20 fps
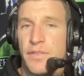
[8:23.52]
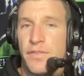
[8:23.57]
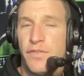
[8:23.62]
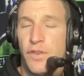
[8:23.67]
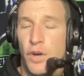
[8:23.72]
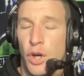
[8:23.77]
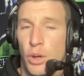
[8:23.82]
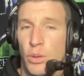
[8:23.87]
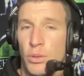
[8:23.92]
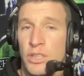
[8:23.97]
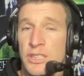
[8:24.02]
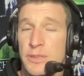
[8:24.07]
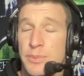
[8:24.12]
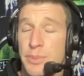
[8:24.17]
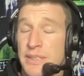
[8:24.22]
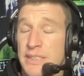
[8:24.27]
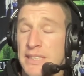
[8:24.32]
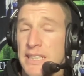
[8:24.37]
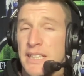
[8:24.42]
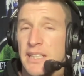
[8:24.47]
forwards,
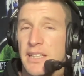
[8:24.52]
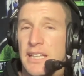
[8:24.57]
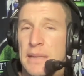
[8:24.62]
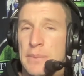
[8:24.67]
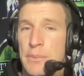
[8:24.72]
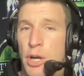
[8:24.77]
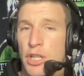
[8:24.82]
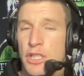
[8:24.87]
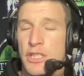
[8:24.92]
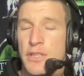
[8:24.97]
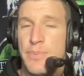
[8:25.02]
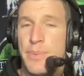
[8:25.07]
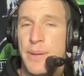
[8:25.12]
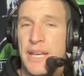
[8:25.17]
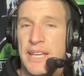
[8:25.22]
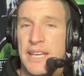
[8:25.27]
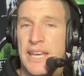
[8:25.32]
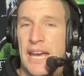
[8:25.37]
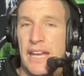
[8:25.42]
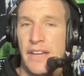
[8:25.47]
particularly most
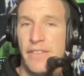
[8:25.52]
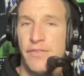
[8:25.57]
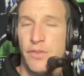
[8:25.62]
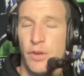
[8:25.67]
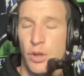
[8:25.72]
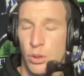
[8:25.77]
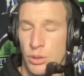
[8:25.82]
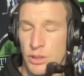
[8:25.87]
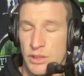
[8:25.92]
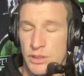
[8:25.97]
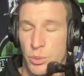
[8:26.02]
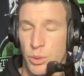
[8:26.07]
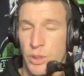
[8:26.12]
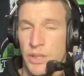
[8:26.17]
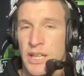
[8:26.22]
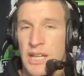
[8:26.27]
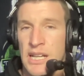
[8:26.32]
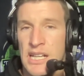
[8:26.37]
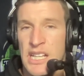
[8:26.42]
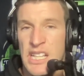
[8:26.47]
big key forwards,
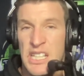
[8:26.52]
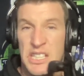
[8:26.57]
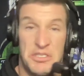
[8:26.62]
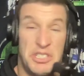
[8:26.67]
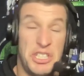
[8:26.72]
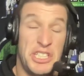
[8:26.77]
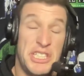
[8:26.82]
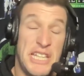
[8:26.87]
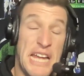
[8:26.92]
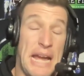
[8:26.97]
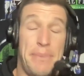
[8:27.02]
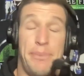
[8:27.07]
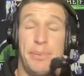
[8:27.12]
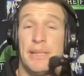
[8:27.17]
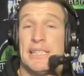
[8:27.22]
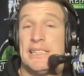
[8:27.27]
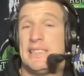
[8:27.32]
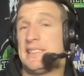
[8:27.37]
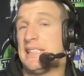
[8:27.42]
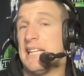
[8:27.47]
would just
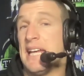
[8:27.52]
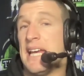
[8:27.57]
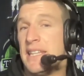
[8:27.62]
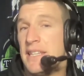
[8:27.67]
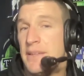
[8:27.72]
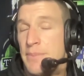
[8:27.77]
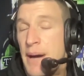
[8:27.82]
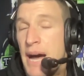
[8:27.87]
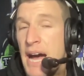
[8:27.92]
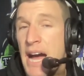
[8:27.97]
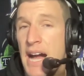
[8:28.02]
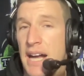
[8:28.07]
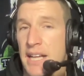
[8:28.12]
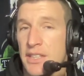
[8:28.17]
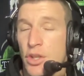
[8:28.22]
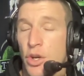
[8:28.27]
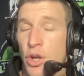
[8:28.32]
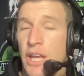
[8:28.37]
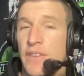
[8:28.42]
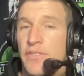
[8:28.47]
happily stand the mark,
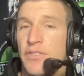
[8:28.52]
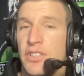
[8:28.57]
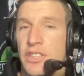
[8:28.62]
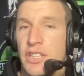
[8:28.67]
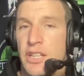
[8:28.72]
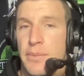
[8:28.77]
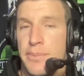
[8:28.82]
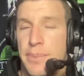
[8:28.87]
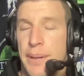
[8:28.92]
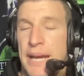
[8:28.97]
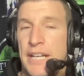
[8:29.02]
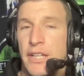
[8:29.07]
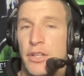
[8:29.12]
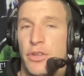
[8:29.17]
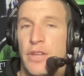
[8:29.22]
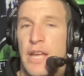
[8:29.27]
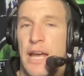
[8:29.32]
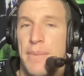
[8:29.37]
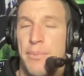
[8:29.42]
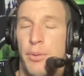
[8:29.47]
not even compete
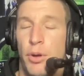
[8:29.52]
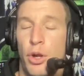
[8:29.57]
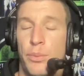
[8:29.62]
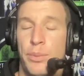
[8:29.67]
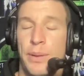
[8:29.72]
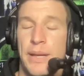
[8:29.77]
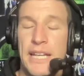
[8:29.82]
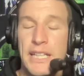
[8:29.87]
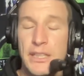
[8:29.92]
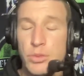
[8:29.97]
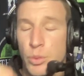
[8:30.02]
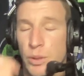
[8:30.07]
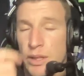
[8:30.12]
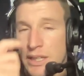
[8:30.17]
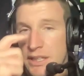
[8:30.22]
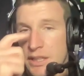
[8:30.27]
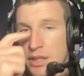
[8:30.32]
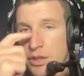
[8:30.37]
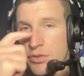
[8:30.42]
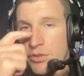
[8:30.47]
on that ball. But he's
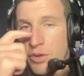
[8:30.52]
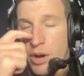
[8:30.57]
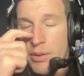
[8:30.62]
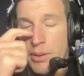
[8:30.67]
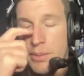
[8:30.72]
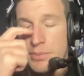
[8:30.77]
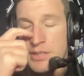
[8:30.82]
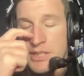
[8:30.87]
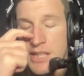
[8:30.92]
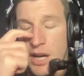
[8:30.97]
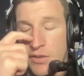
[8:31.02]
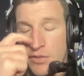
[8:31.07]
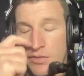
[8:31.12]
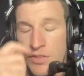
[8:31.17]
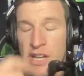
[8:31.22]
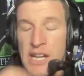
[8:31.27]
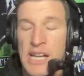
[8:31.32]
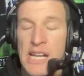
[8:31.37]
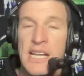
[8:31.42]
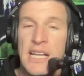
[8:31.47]
willing to throw
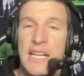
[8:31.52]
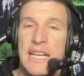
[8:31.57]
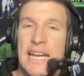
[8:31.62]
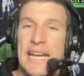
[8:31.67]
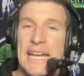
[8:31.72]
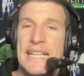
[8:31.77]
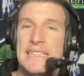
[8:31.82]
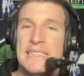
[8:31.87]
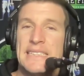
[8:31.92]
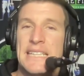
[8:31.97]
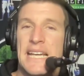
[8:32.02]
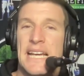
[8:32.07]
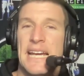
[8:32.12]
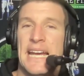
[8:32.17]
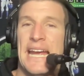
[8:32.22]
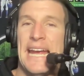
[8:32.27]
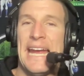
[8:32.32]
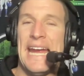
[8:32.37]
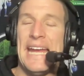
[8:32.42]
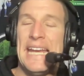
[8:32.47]
himself into
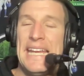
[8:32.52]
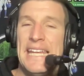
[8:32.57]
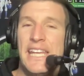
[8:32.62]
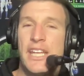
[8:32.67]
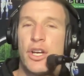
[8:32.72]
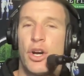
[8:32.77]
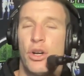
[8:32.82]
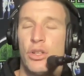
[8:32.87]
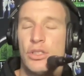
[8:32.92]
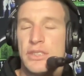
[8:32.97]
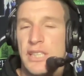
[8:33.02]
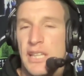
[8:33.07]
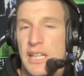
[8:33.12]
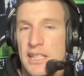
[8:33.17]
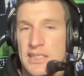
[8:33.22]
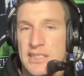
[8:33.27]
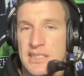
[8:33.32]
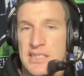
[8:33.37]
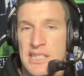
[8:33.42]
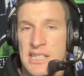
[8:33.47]
any
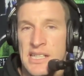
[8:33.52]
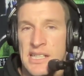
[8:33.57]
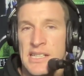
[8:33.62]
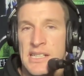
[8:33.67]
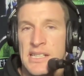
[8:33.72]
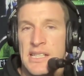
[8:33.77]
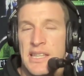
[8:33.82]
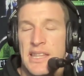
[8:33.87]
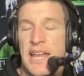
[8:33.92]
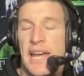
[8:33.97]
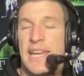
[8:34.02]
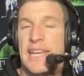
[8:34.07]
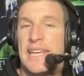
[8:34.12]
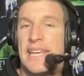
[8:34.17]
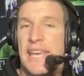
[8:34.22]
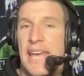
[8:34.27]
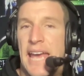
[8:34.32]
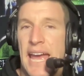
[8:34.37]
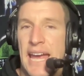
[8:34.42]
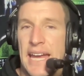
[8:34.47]
contest that he
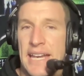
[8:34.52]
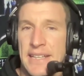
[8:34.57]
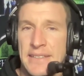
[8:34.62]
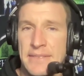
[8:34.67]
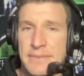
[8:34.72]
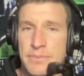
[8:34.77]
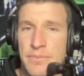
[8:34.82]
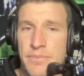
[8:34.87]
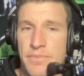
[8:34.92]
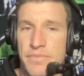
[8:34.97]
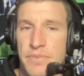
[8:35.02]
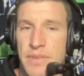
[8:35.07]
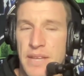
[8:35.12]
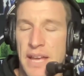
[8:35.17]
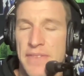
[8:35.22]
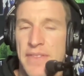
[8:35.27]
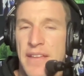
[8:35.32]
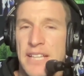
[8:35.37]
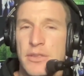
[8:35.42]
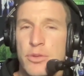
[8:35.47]
can,
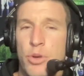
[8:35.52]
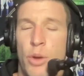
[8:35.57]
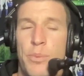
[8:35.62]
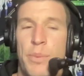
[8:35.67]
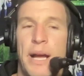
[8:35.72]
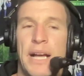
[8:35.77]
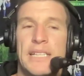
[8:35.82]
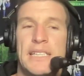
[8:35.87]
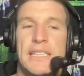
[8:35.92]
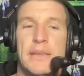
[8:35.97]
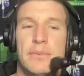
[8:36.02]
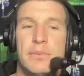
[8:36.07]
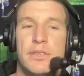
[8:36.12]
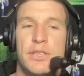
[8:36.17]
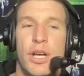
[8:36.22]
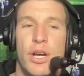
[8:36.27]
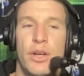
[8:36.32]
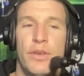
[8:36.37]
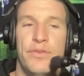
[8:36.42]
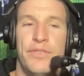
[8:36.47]
and that's what makes him
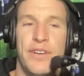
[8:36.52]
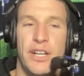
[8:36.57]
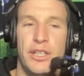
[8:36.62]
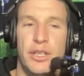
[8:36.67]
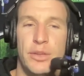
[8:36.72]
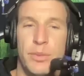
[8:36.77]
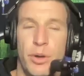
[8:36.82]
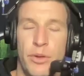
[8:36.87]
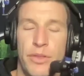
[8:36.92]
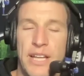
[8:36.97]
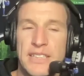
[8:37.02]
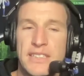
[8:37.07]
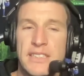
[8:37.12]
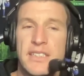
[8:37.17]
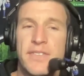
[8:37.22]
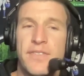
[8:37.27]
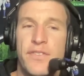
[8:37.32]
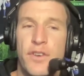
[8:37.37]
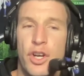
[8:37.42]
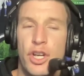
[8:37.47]
so valuable. That's
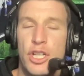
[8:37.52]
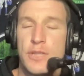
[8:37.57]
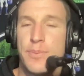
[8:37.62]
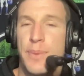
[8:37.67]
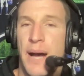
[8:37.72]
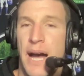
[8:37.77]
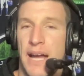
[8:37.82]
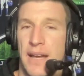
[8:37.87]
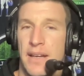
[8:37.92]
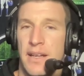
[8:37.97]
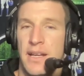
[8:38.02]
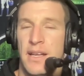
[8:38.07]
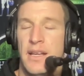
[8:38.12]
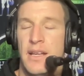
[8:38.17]
the first part.